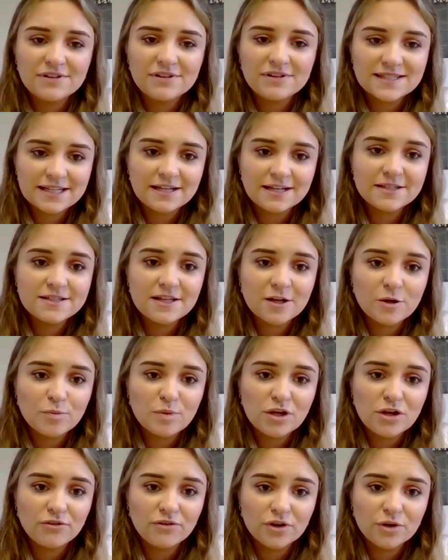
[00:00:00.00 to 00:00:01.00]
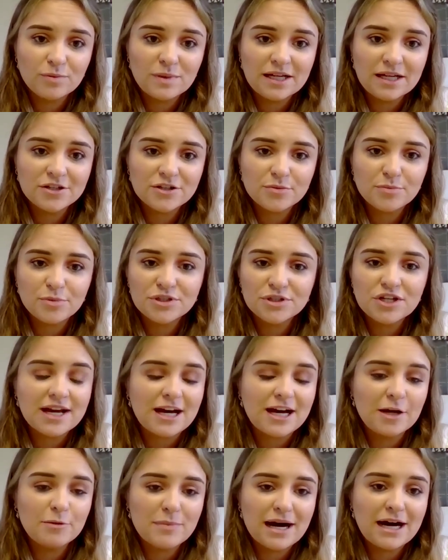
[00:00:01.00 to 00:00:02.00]
I think your level 6, you can be a room
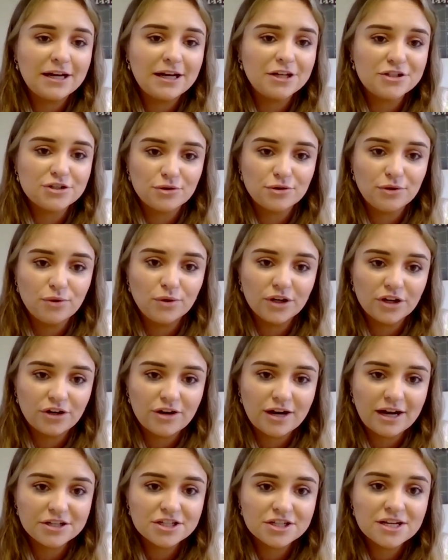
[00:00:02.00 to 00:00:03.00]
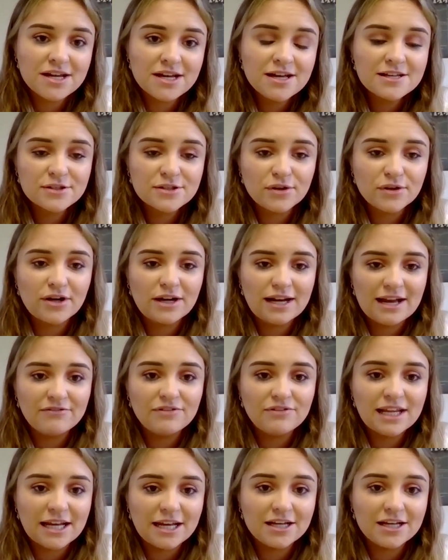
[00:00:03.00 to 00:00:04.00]
leader, but you can't manage your own a creche.
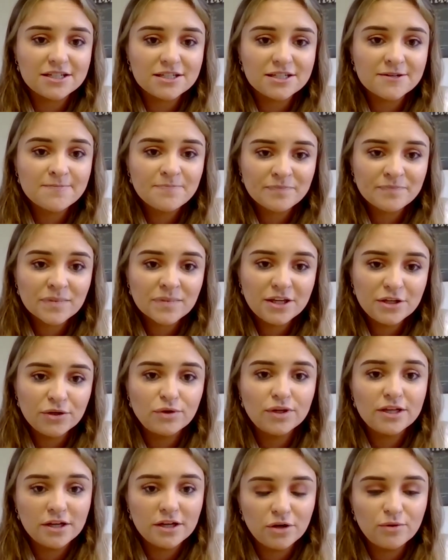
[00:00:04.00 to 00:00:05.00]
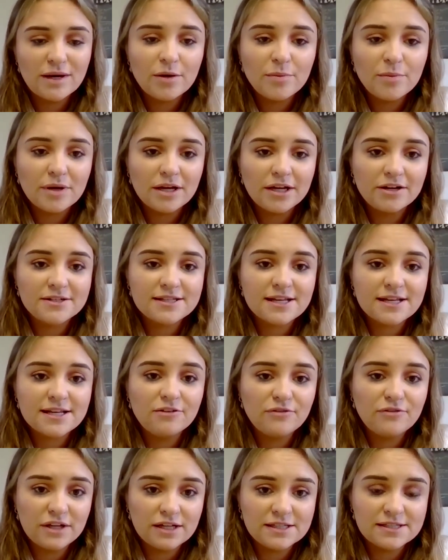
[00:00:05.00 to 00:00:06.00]
So your level 8, you know, you can go out by
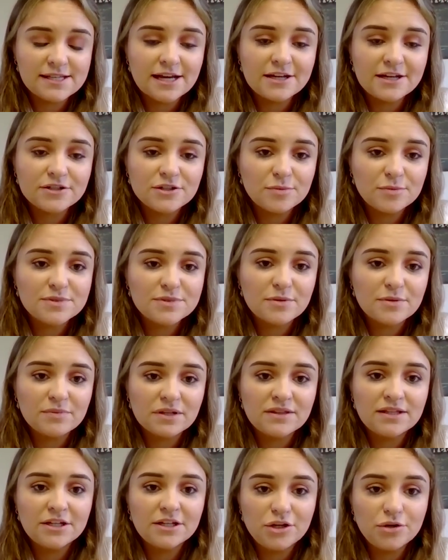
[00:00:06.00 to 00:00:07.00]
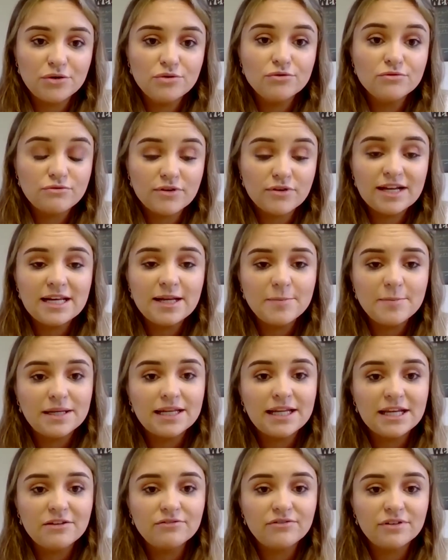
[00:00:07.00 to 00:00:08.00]
yourself, you can set up something that you really
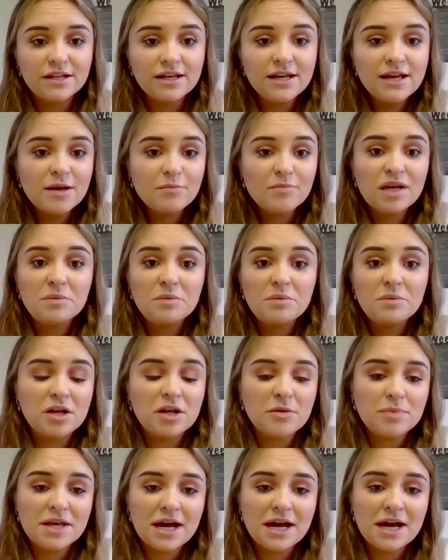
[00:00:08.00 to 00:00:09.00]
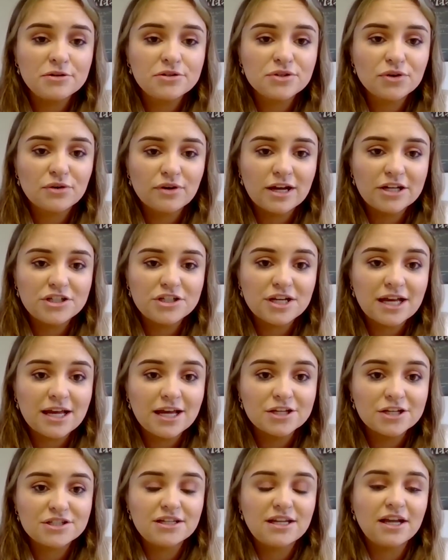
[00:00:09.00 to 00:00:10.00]
believe in. Maybe it might be outdoor
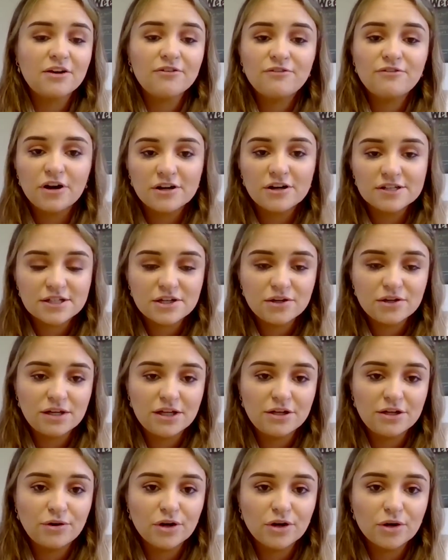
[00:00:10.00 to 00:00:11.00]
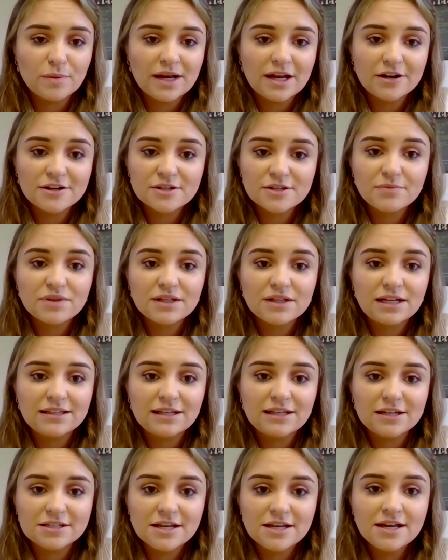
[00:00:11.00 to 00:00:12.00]
education, like a forest school in Norway or something like
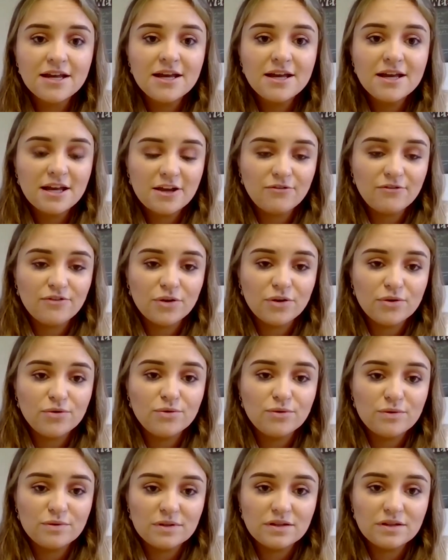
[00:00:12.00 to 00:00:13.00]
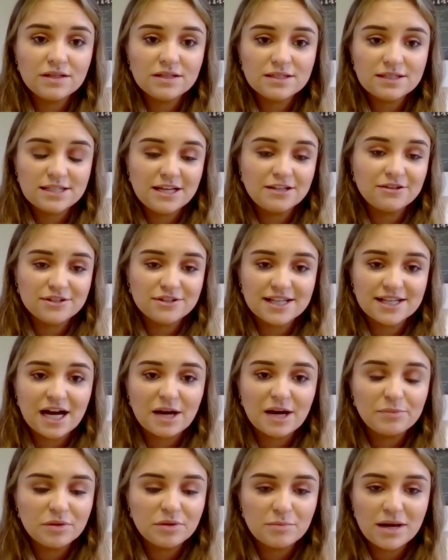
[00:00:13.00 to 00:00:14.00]
that. If you see there's a
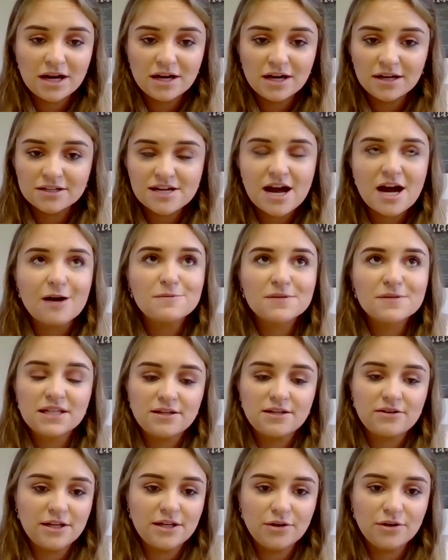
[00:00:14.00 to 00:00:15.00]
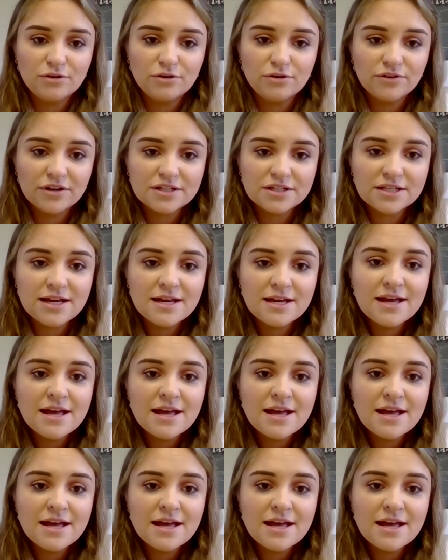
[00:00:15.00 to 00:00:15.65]
gap in the market, absolutely go for it.